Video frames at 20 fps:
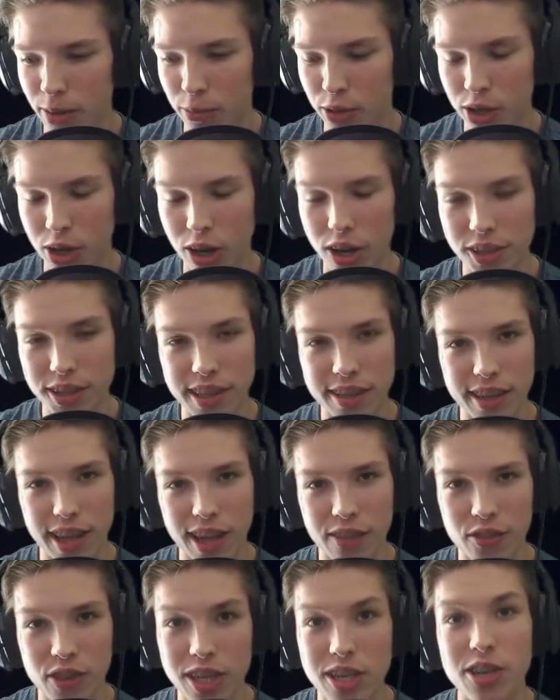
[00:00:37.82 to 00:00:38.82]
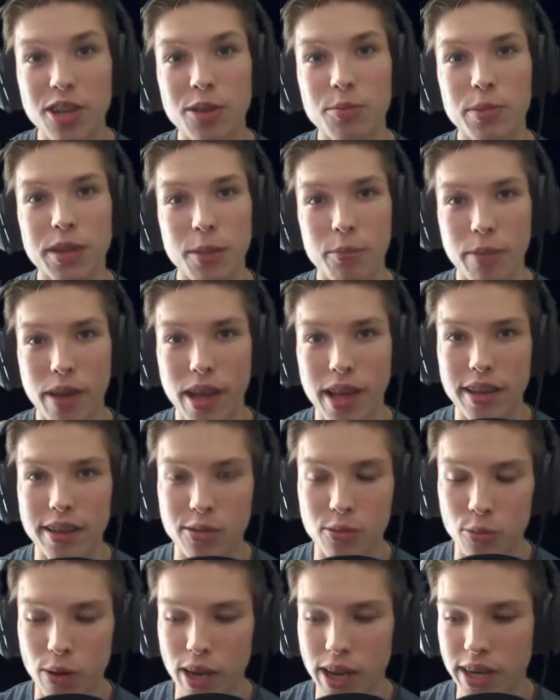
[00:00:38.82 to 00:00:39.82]
Regardless, I figured it'd be the
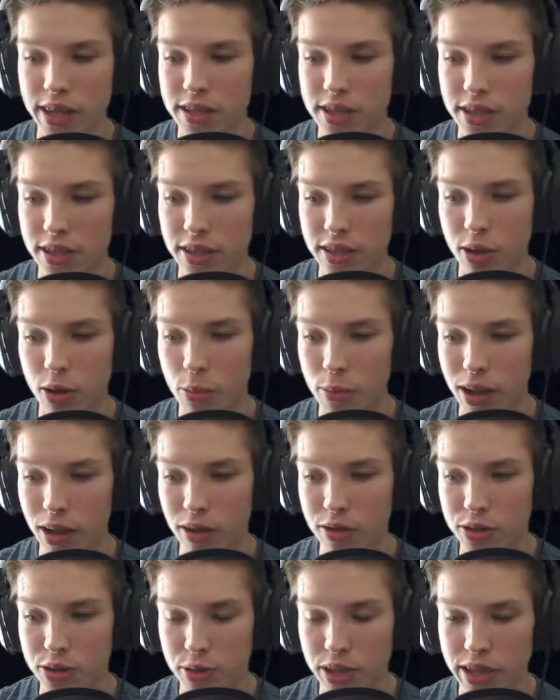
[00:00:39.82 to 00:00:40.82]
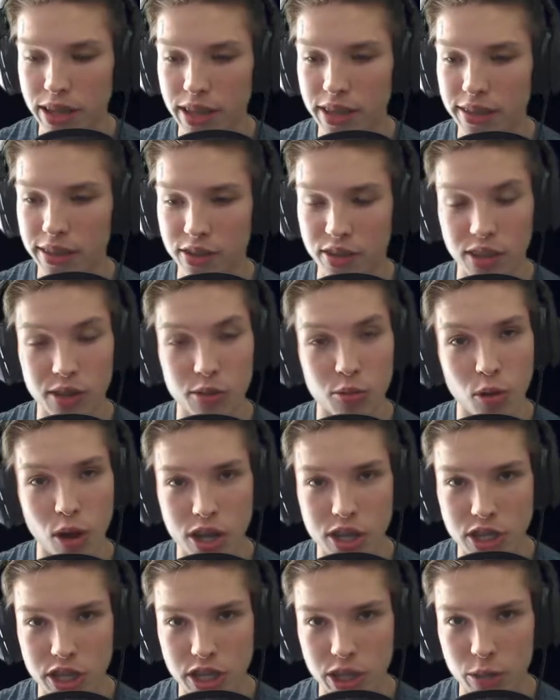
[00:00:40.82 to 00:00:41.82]
best way to go about doing this is
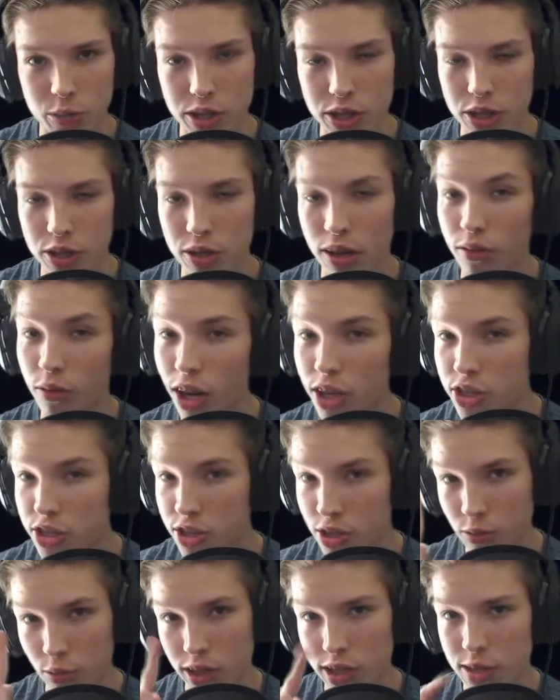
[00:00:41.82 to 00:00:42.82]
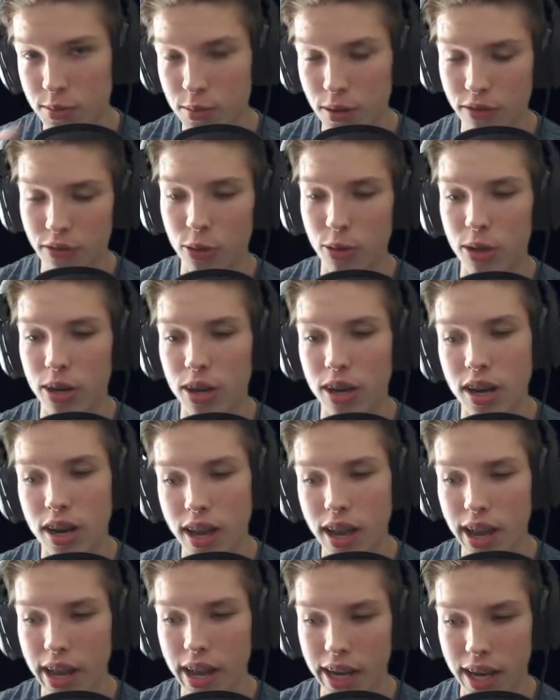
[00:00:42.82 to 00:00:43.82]
just watching it with you. I've watched it once
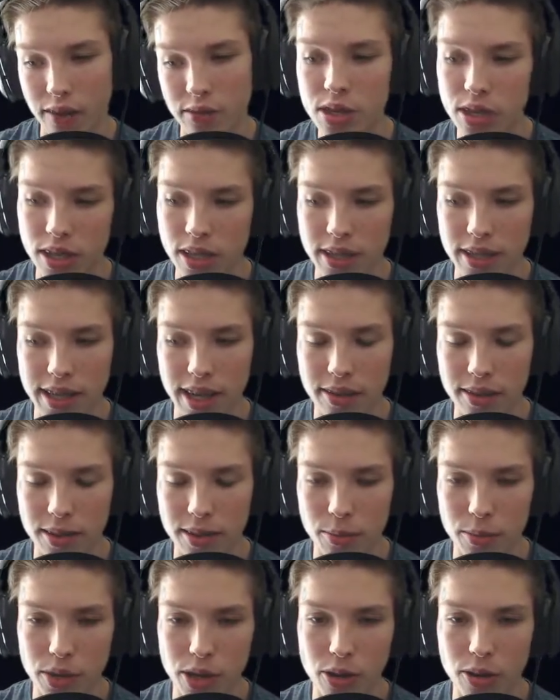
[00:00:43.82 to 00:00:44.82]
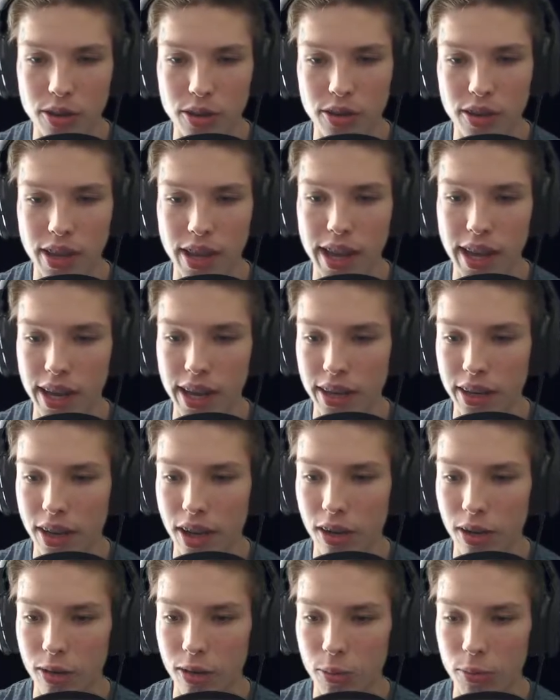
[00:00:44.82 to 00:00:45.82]
before, and I've taken down some notes,
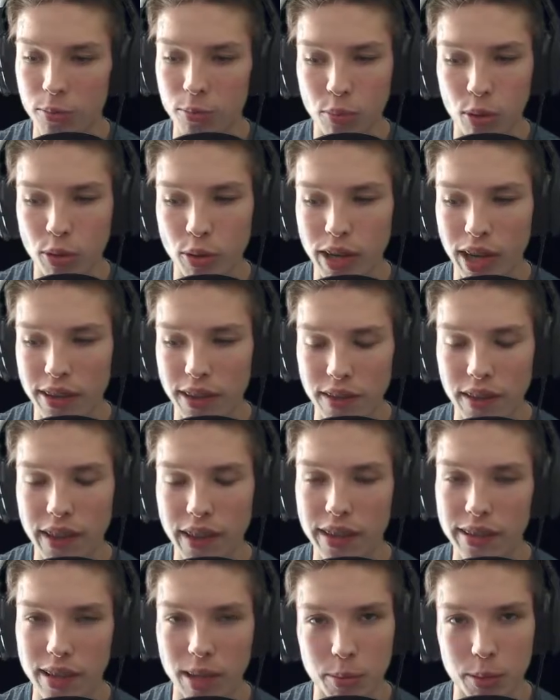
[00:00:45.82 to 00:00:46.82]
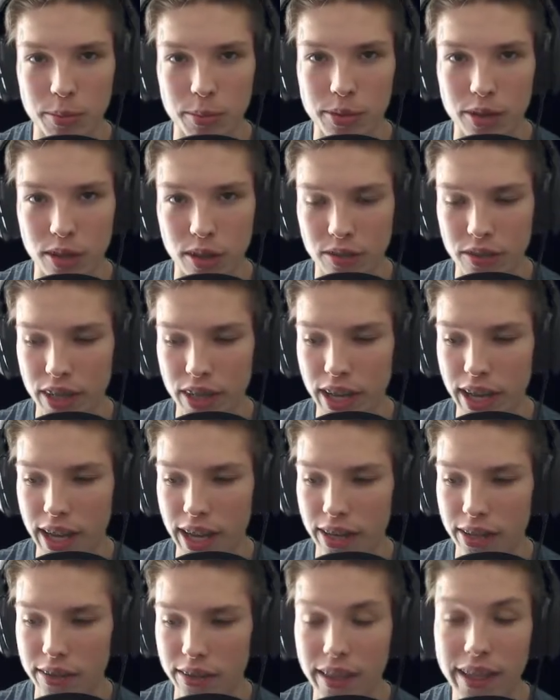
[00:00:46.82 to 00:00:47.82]
and I'll point out the things I've observed
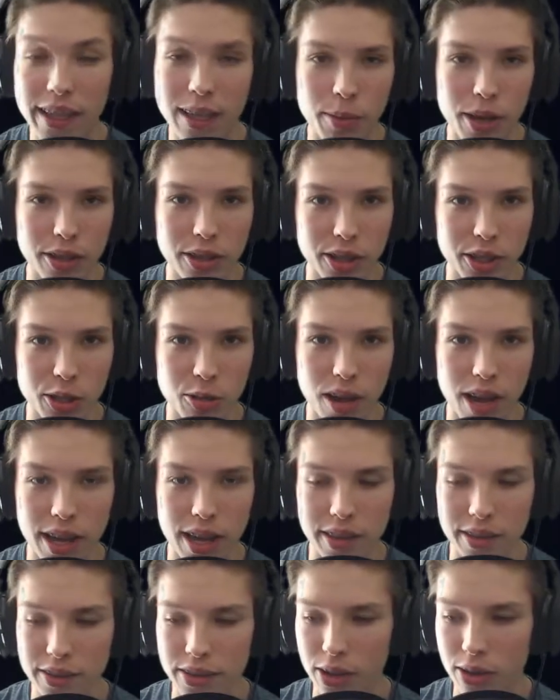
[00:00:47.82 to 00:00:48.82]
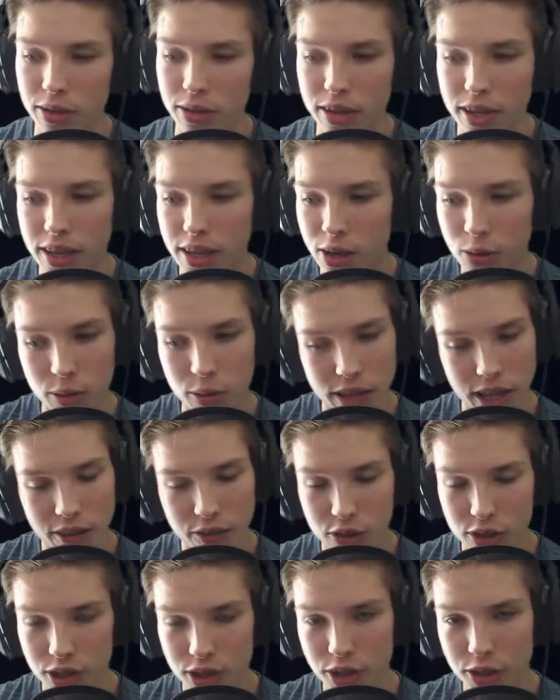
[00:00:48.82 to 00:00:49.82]
and think about the UI. So
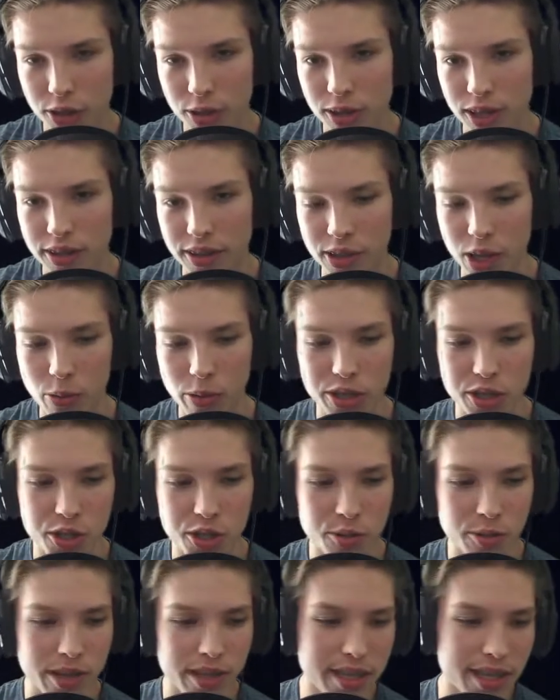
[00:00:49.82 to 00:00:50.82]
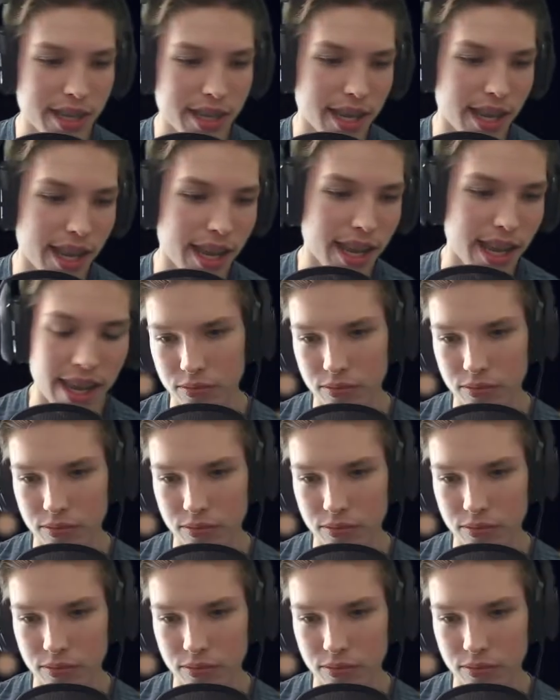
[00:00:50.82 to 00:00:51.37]
without further ado, let's go into it.